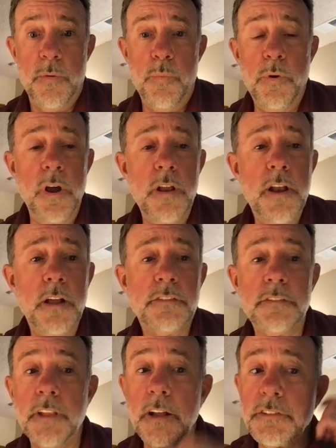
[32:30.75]
Well, and
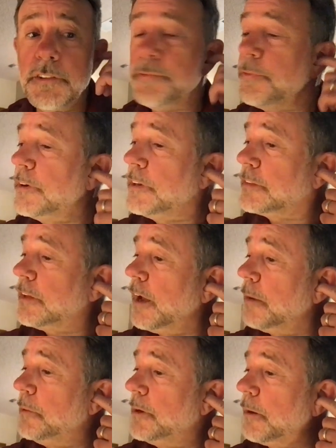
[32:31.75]
that's the funny thing. I
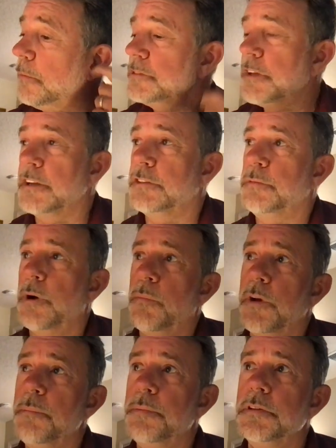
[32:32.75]
mean, I was like, do I
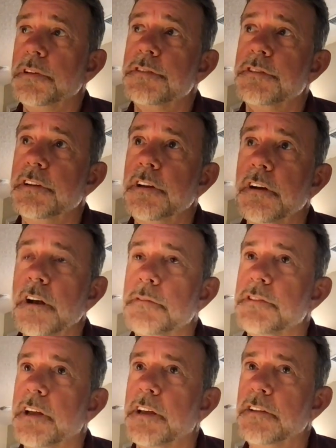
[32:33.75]
want to put this in here? And
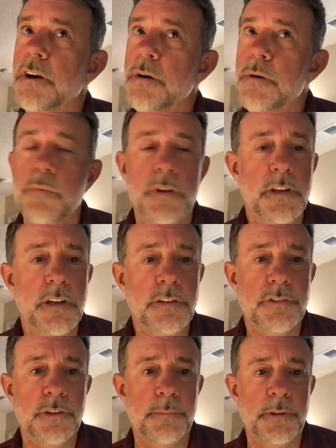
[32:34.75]
it's like, no, we need
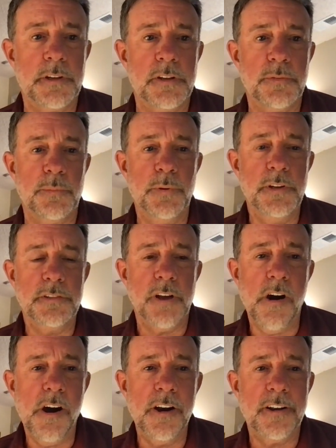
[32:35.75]
to, because we
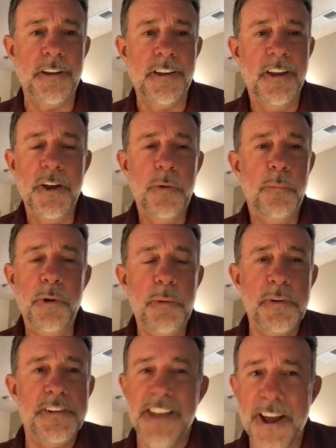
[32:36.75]

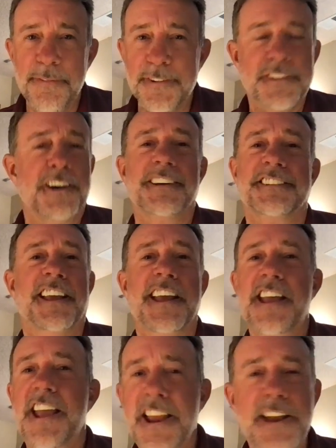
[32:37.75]
would never talk to
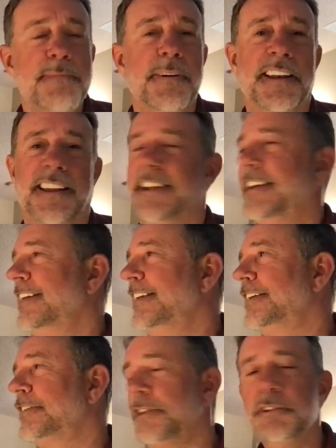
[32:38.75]
anybody
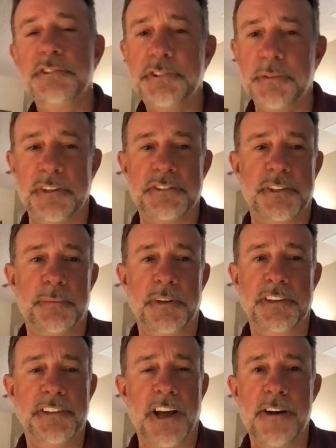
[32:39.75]
close to us that
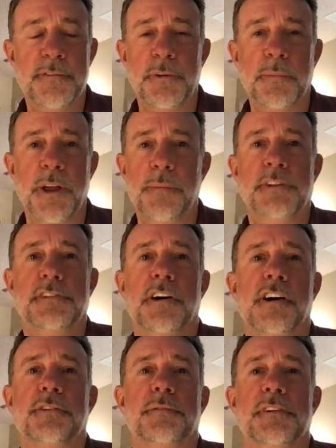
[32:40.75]
we love the way we
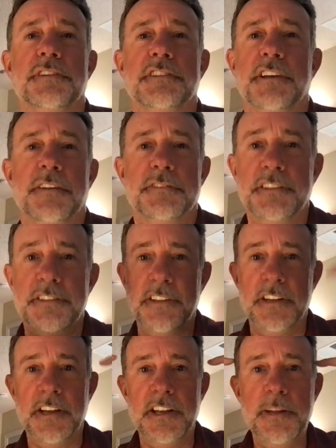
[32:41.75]
talk to ourselves. This
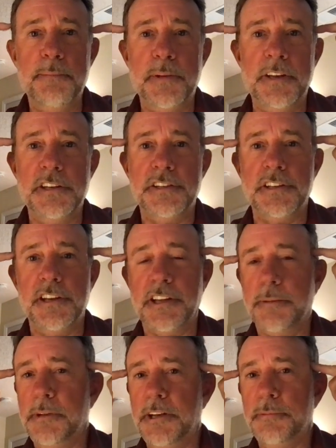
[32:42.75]
itty bitty shitty
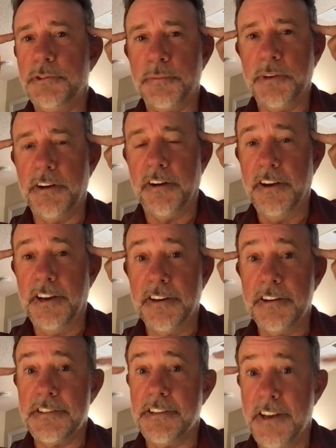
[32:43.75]
committee between our
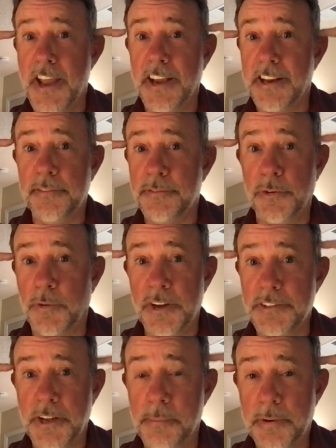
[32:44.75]
ears, the negative
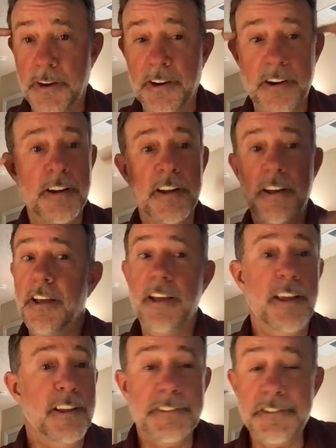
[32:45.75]
noise up here,
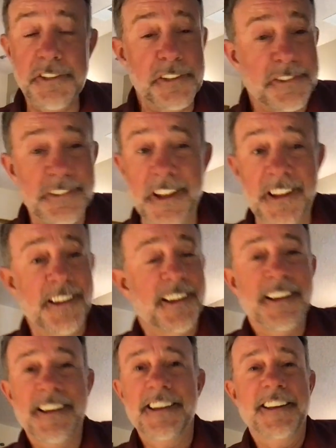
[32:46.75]
it's just,
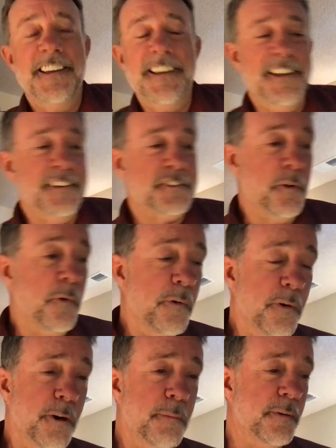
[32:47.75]
it's
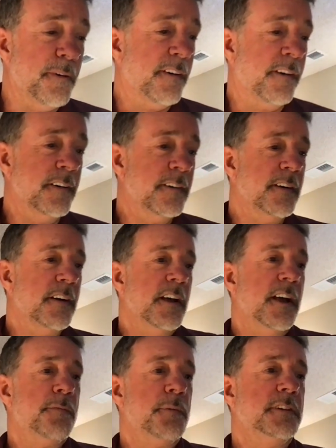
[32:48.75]
horrible.
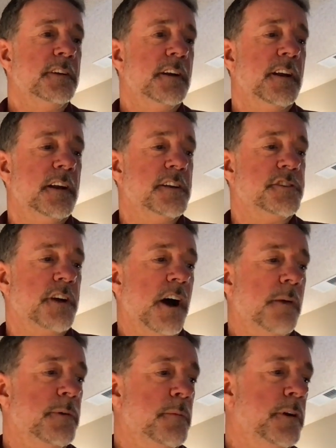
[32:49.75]
If we did it at a
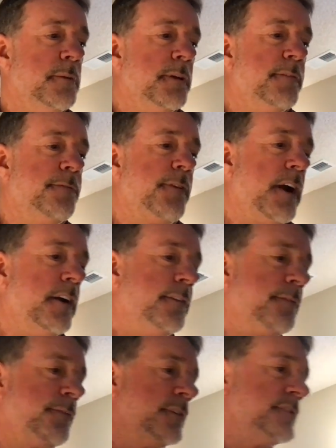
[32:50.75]
job, we would have been fired the
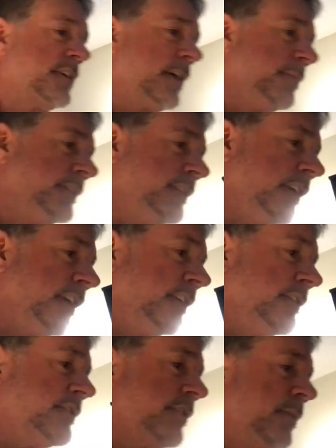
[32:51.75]
first time we did
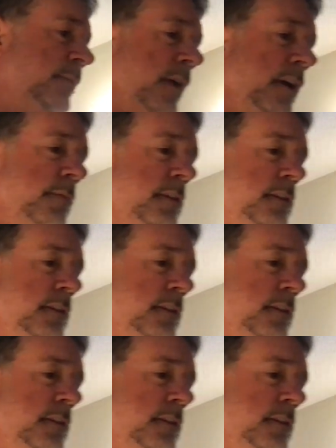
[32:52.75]
it. So why do we